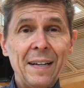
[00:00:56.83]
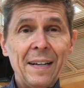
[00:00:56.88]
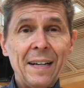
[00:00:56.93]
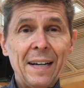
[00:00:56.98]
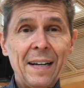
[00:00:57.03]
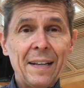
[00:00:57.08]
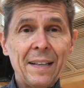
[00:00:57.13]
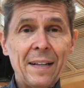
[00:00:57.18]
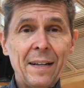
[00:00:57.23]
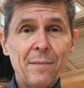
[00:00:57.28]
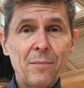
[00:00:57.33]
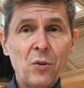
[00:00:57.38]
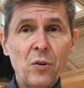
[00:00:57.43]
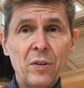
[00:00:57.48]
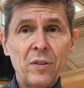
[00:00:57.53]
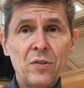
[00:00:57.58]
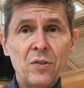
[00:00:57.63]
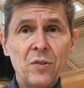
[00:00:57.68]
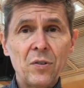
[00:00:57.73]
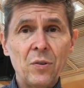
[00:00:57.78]
and then I'm
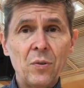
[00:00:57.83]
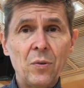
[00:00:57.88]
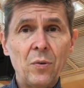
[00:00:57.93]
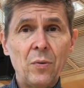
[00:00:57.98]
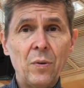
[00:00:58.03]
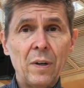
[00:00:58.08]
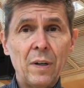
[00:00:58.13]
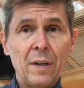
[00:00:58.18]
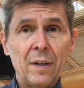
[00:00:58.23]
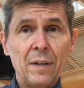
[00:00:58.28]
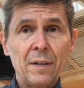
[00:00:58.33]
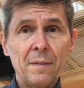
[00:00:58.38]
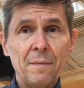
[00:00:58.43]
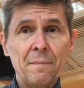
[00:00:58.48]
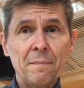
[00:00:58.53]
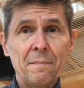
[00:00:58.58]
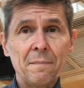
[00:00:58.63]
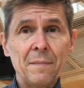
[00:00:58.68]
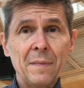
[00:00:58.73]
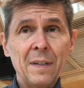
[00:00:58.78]
going to
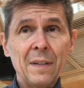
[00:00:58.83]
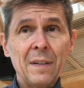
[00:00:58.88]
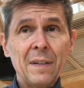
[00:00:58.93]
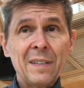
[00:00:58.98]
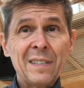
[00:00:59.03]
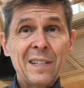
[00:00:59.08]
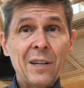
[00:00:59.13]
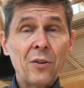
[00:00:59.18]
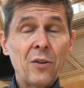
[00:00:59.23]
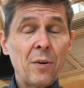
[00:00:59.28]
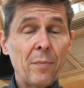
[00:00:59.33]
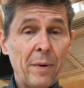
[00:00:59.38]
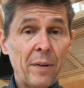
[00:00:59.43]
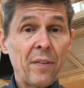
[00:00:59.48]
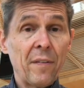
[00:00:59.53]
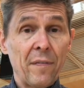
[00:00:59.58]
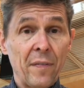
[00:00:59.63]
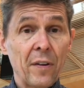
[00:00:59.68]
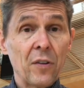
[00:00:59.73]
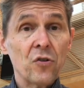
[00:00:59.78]
tell you about
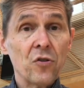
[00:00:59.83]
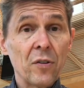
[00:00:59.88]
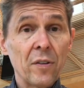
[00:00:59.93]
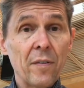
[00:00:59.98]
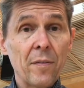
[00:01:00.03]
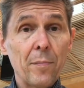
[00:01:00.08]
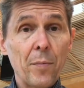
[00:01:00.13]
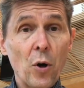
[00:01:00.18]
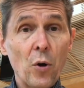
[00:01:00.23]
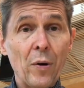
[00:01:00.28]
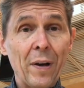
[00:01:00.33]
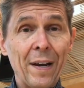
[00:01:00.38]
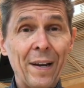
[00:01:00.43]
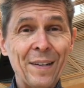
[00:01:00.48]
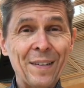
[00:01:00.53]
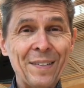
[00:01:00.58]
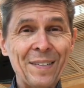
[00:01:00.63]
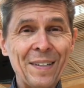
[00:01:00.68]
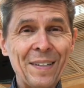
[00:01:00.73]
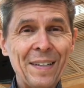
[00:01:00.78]
the function of the bow
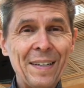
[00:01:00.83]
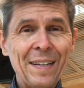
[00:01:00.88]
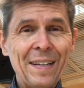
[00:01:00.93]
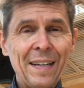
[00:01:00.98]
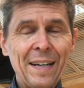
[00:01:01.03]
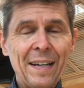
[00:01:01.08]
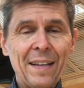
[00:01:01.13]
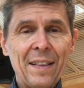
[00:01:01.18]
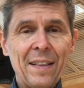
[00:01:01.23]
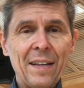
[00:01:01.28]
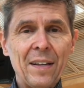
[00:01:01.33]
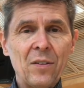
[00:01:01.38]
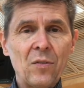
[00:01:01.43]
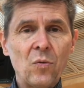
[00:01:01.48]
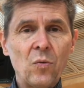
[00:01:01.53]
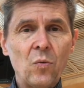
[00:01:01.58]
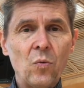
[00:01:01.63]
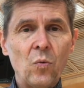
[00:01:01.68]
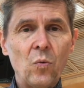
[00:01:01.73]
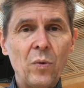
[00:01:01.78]
hand, and then
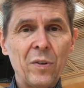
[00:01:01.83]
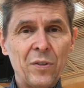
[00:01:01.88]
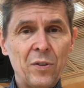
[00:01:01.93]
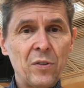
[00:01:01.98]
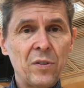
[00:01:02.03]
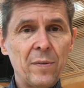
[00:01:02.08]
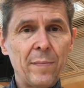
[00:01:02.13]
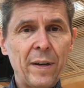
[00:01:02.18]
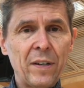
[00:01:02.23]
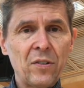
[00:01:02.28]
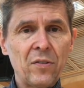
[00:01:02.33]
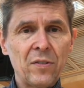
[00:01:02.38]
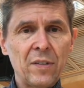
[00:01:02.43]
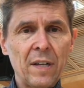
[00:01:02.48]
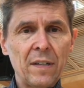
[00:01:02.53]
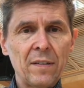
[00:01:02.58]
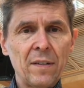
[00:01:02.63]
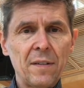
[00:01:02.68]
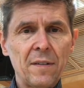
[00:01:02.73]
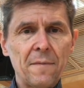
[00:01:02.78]
we'll do some
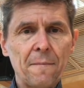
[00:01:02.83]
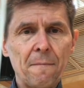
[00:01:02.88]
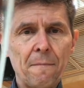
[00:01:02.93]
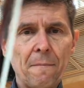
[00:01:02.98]
exercises.